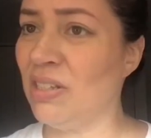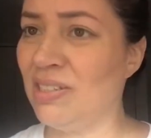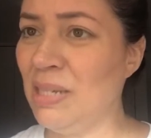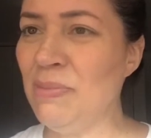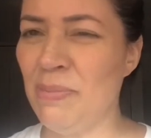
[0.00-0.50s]

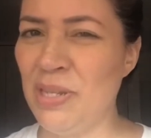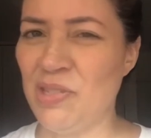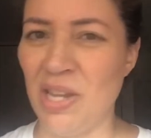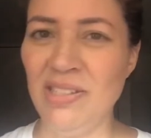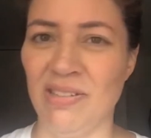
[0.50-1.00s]
seem to be
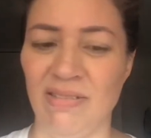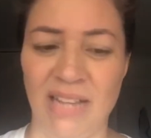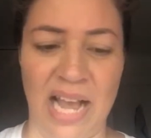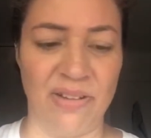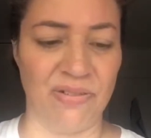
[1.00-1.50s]
gentle
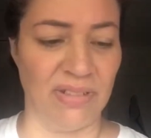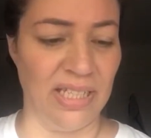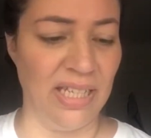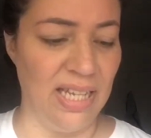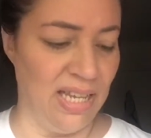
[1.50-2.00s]

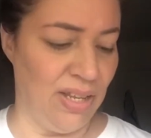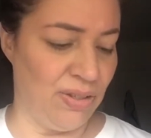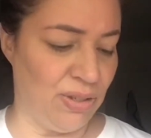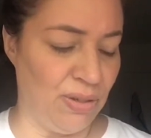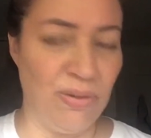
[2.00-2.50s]
actually
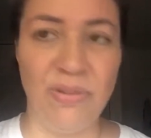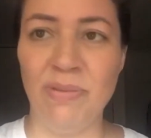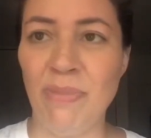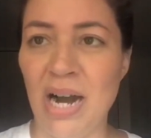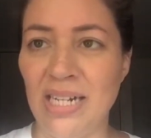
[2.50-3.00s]
to the
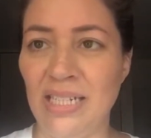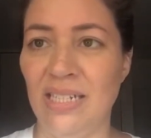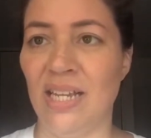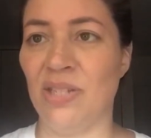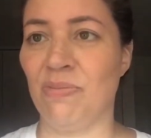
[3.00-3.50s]

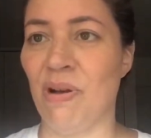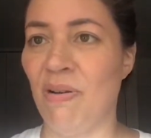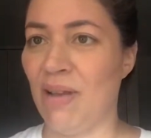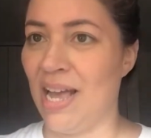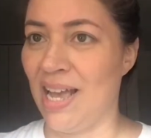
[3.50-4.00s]
body as
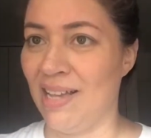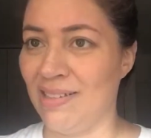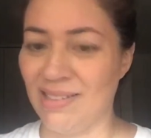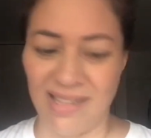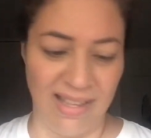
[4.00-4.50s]
well
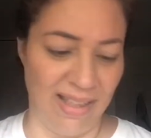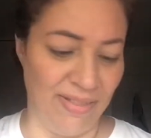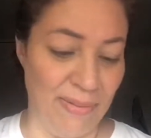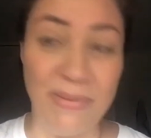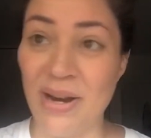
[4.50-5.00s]
as
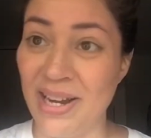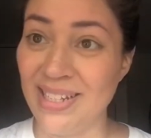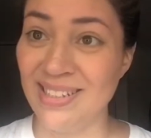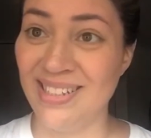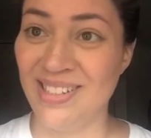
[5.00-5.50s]
the
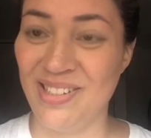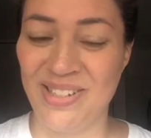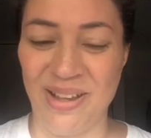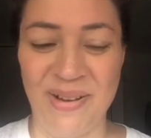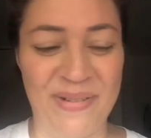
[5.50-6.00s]
mind.
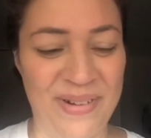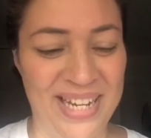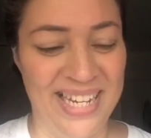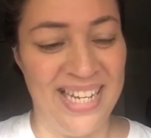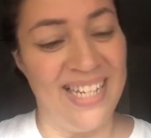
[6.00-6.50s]
So
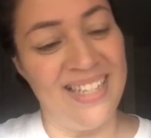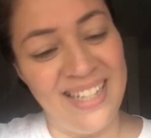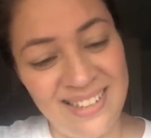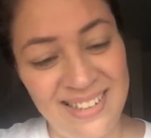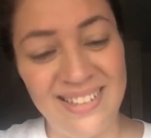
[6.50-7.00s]

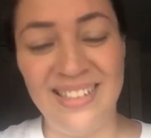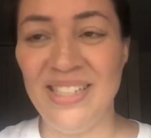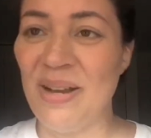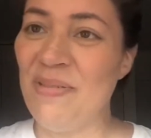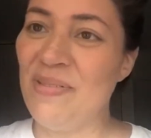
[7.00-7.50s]
it's you
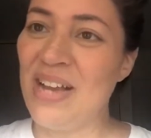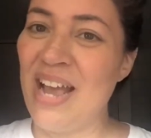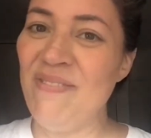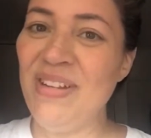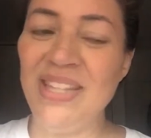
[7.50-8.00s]
know
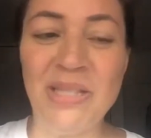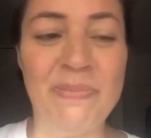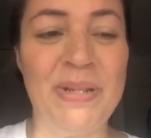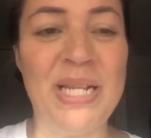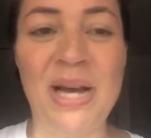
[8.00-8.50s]
every little
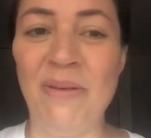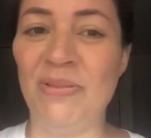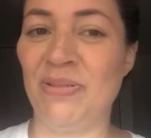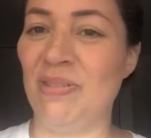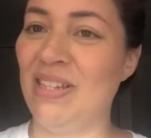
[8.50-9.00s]
bit
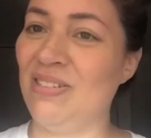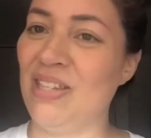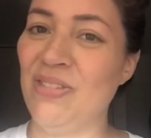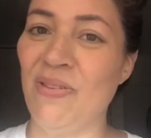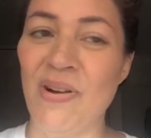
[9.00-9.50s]
helps as,
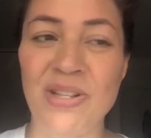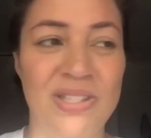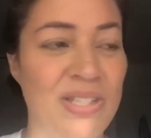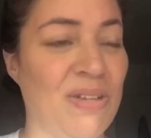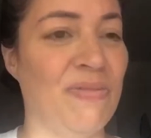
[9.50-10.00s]
as far
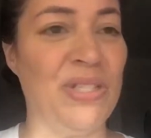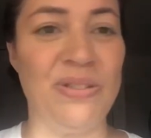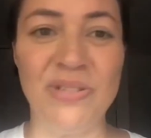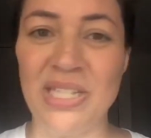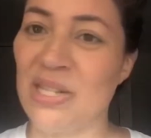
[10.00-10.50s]
as you know
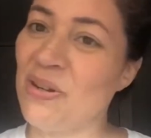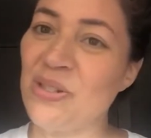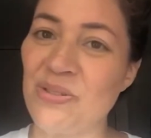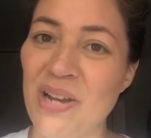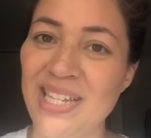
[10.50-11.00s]
reducing our
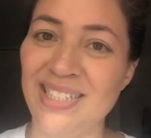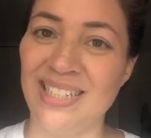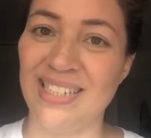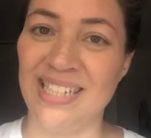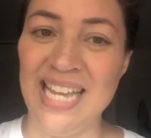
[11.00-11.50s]
stress
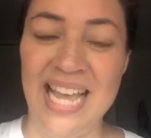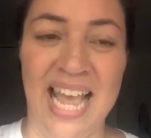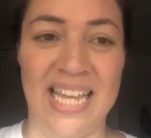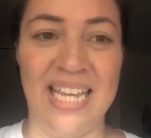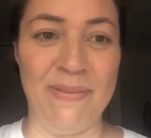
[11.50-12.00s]
and
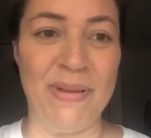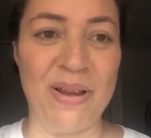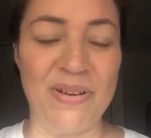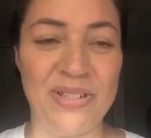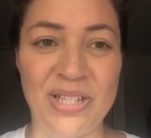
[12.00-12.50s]
and
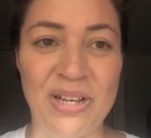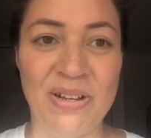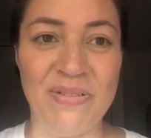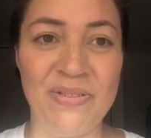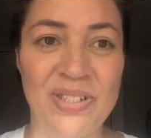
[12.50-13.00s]
keeping
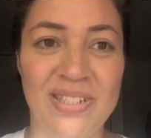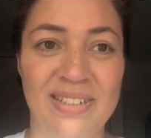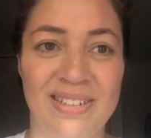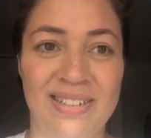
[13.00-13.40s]
ourselves